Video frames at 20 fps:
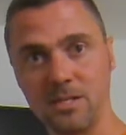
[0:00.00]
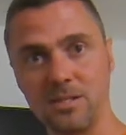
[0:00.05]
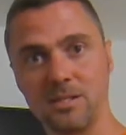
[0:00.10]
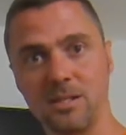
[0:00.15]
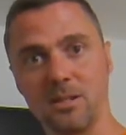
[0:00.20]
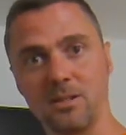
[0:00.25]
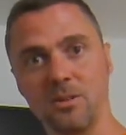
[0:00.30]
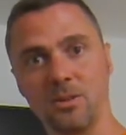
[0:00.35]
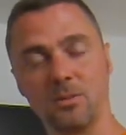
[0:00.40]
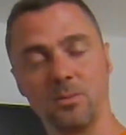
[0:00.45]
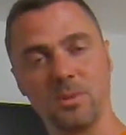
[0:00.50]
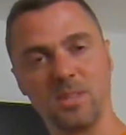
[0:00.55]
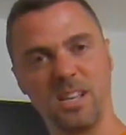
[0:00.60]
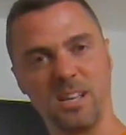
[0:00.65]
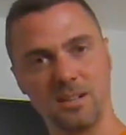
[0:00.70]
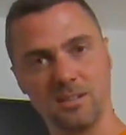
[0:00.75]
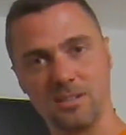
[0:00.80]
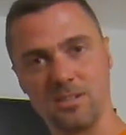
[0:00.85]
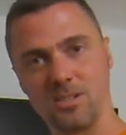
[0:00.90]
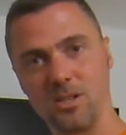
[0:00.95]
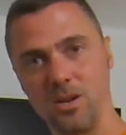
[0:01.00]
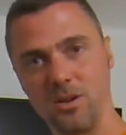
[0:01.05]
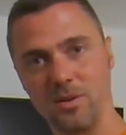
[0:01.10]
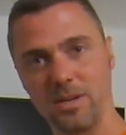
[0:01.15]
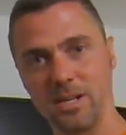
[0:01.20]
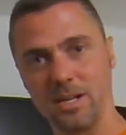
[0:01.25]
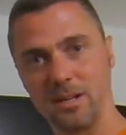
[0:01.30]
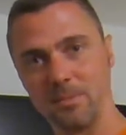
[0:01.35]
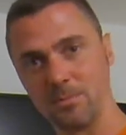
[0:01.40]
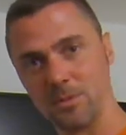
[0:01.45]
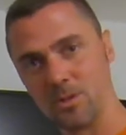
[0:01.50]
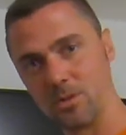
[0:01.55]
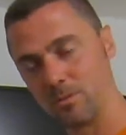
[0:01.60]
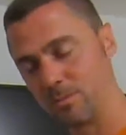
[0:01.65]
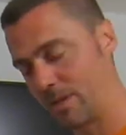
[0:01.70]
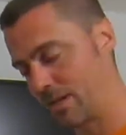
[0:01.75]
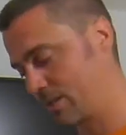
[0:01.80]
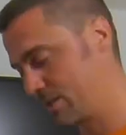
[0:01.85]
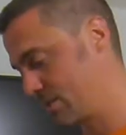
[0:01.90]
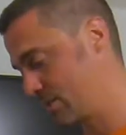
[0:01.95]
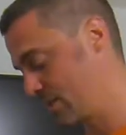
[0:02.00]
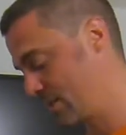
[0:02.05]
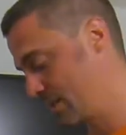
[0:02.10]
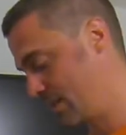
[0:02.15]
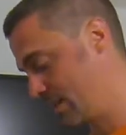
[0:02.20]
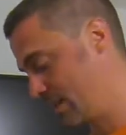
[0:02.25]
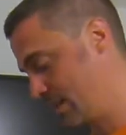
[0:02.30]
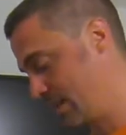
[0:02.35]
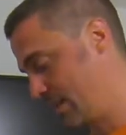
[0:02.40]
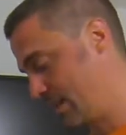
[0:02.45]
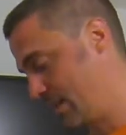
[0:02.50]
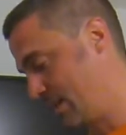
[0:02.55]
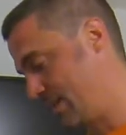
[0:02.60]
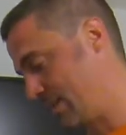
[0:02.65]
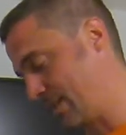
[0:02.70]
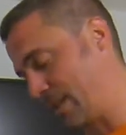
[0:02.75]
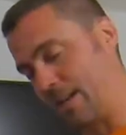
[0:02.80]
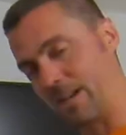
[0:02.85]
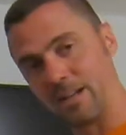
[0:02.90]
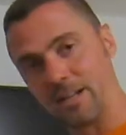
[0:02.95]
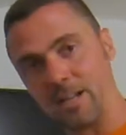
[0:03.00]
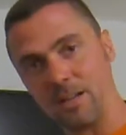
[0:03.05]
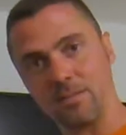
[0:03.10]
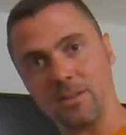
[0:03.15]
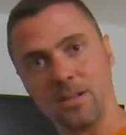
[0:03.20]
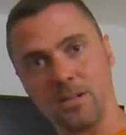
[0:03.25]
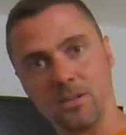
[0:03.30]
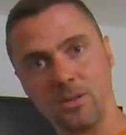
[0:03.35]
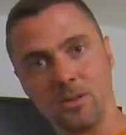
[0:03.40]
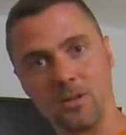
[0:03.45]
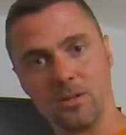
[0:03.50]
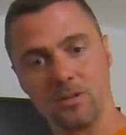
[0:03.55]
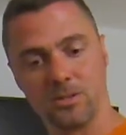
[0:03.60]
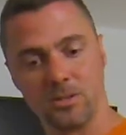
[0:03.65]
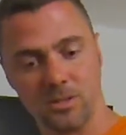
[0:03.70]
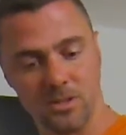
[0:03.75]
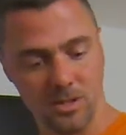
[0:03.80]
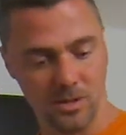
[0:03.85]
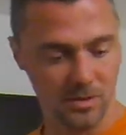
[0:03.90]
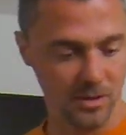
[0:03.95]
as I could without stirring it up too much. Then I gave it a good old stir